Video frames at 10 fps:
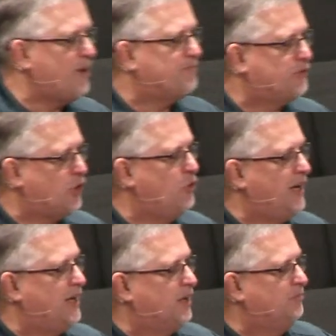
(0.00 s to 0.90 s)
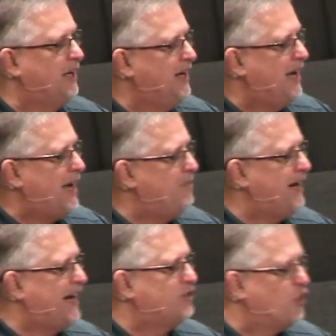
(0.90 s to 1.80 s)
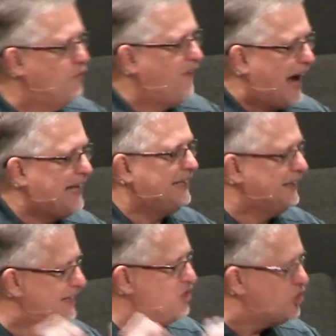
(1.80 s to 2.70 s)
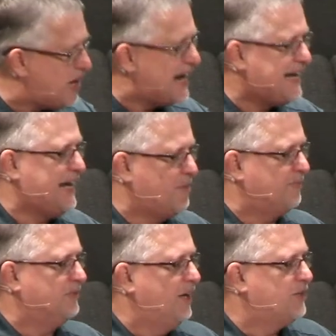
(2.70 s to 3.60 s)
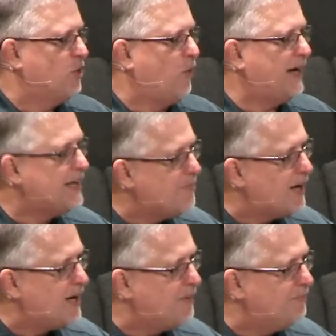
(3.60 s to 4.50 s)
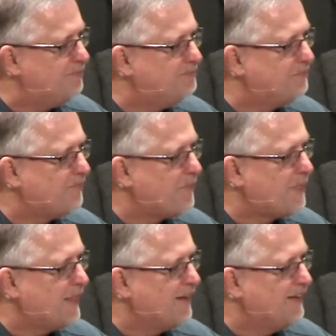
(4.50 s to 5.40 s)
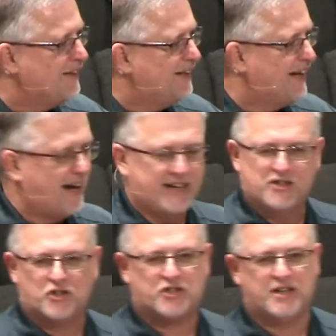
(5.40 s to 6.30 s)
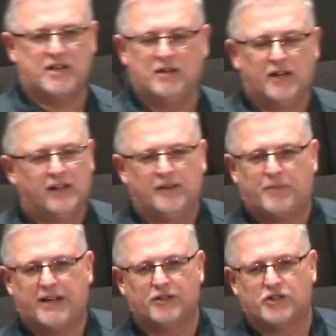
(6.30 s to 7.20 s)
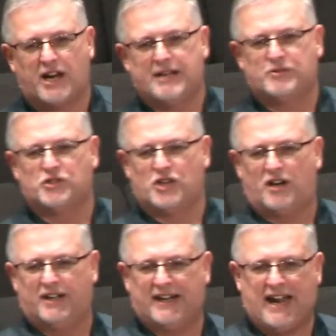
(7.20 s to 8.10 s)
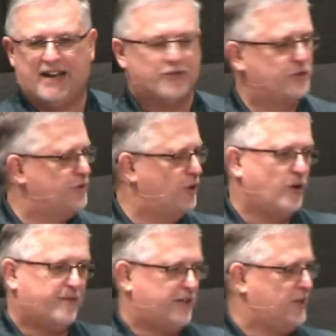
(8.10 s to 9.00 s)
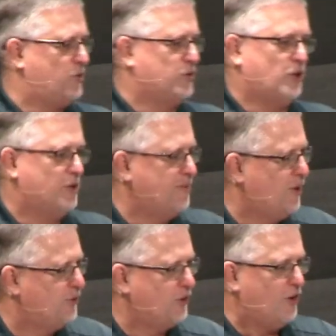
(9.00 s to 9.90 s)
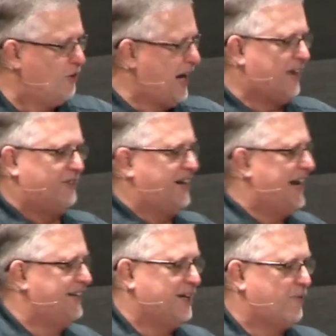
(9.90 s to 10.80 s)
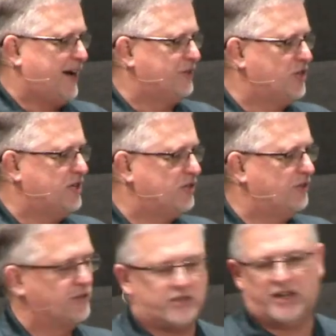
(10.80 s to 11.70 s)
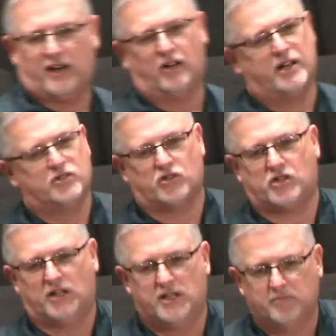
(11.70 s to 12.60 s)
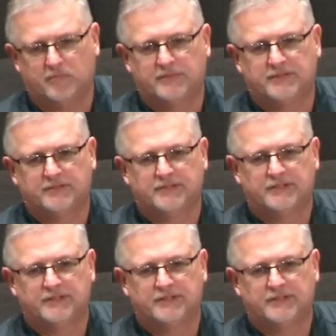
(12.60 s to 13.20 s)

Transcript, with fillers: They went to him and began to violently shake him to wake him up. Now, I could just see Peter, James, and John, and Andrew, and whoever else was on the boat. They're all gathering down there around Jesus, and they're saying, Oh, he's asleep.